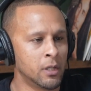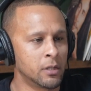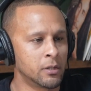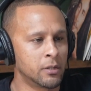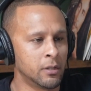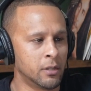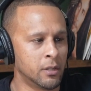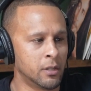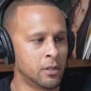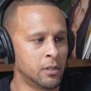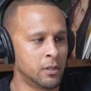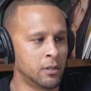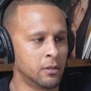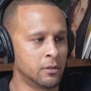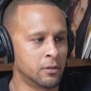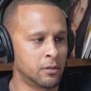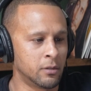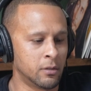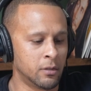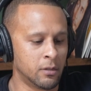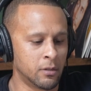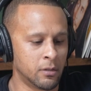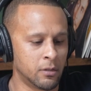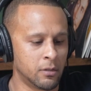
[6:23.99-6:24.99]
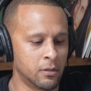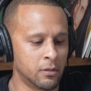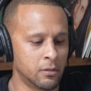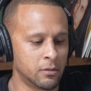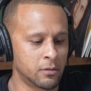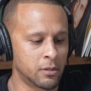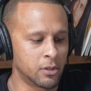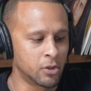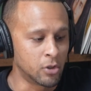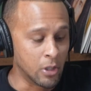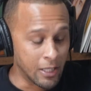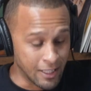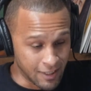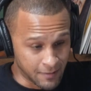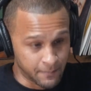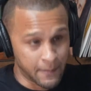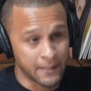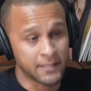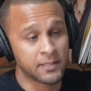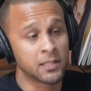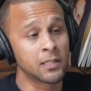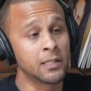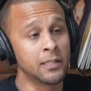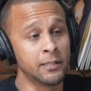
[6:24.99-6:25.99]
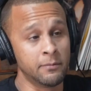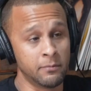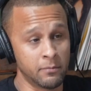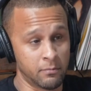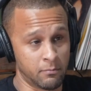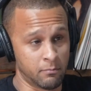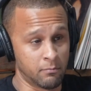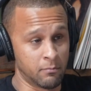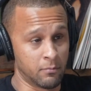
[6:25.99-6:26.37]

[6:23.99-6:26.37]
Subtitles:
especially